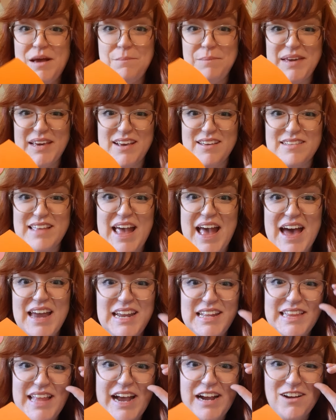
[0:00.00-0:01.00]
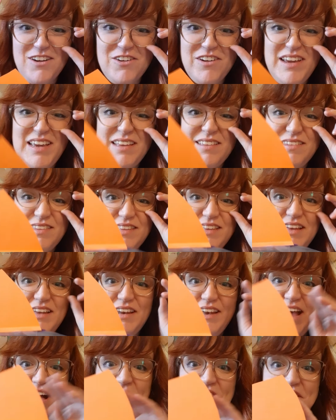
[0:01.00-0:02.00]
And because I added that crease,
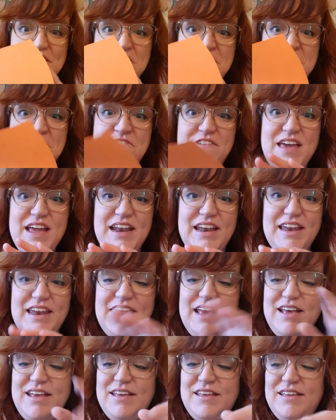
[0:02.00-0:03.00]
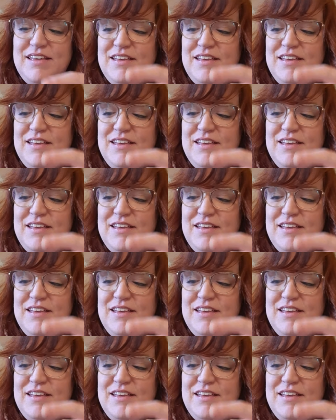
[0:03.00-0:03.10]
now the fin